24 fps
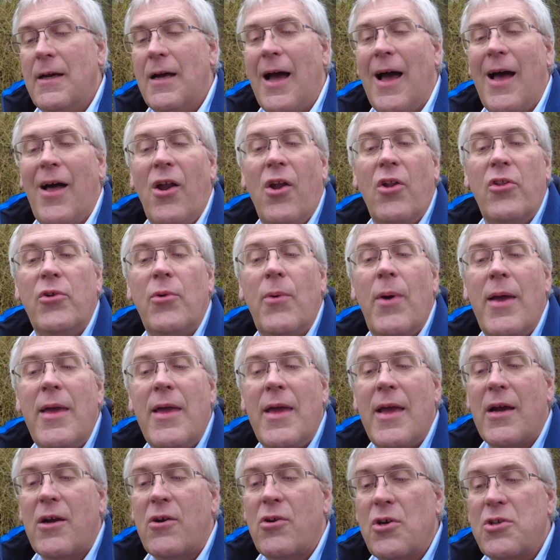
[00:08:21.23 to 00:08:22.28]
Along the way,
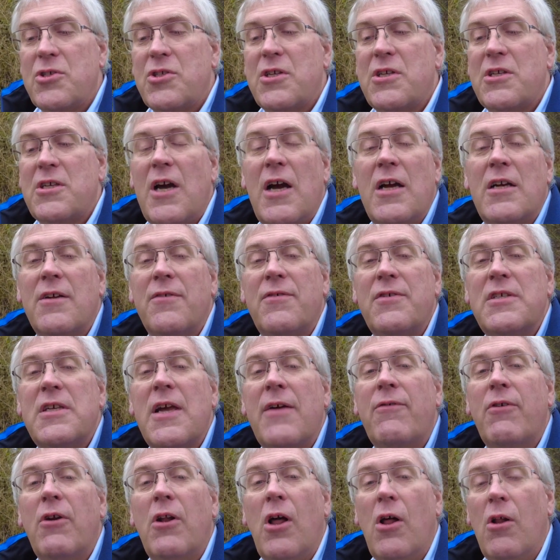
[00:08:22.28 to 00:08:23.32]
it crossed the site of
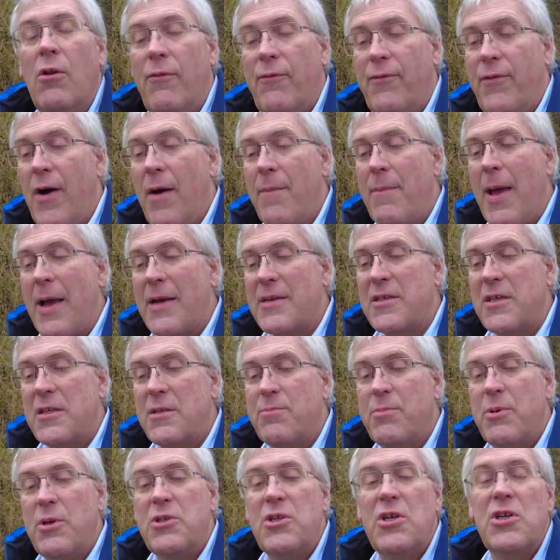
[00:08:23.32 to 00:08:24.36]
several old farm access
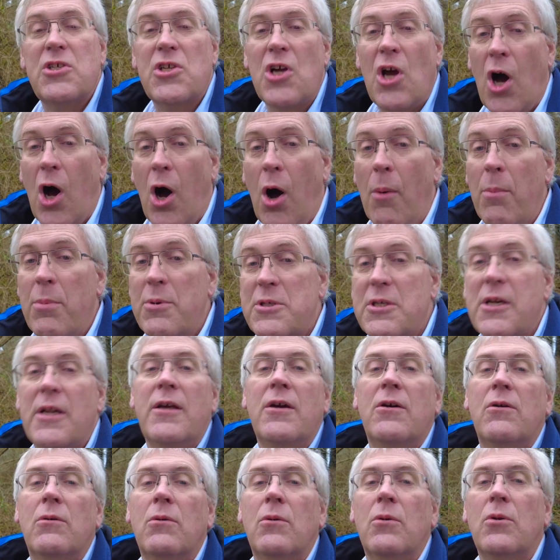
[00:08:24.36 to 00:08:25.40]
bridges, obviously
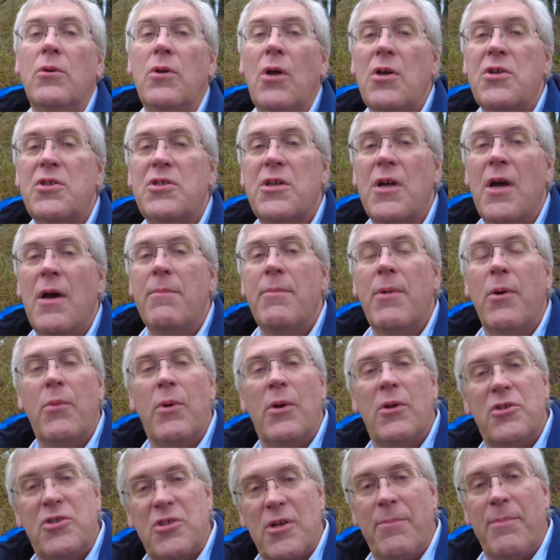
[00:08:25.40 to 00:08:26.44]
all lost, but
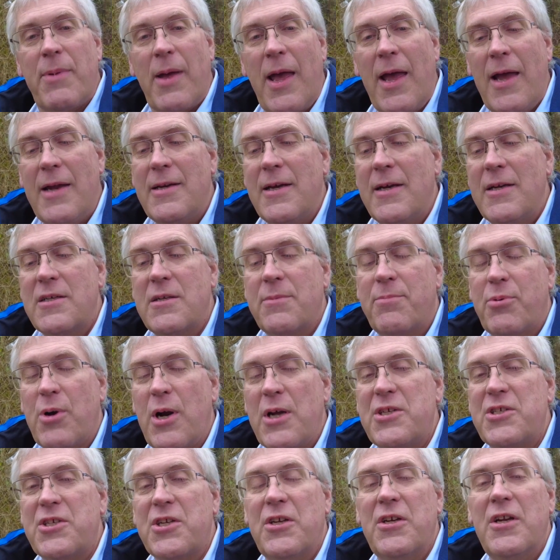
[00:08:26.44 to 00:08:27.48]
we'll jump ahead to
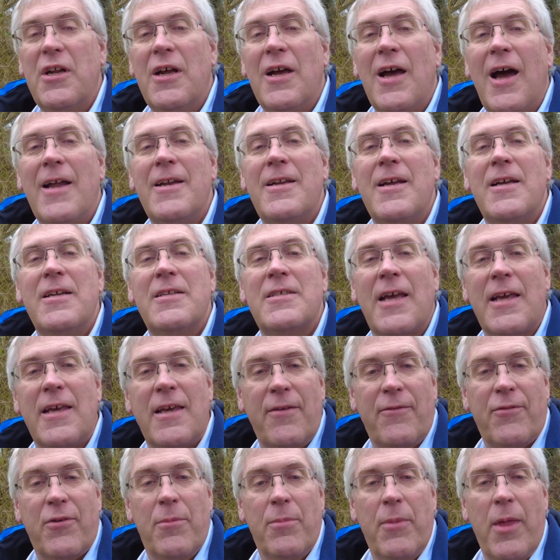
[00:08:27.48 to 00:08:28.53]
Preston and take
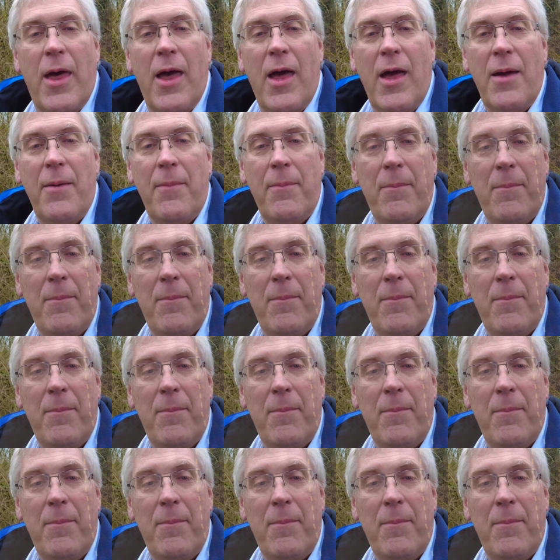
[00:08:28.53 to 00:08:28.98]
it from there.